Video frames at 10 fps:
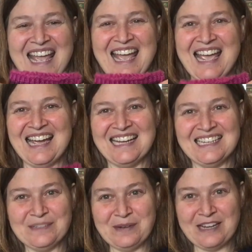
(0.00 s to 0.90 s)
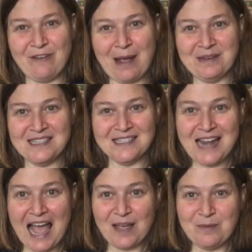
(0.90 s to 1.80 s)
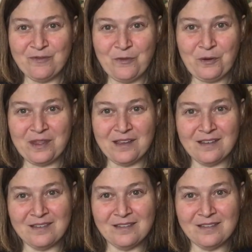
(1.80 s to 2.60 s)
and we grabbed a snack before the